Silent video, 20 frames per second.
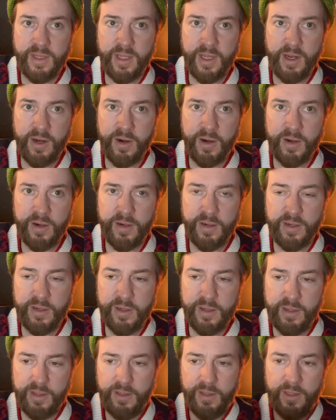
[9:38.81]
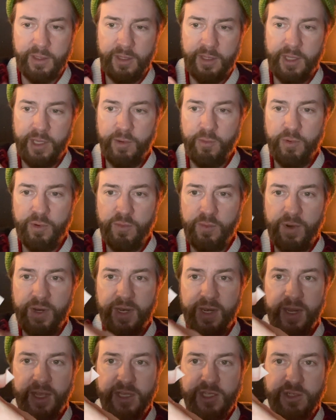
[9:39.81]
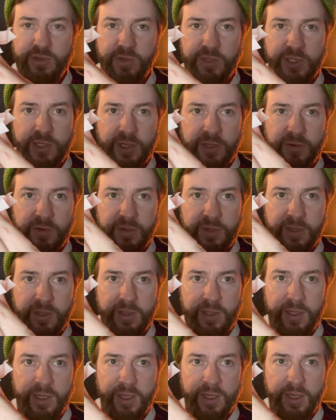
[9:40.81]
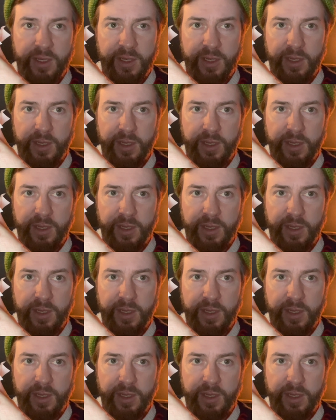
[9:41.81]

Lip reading: they were right next to each other in the thing.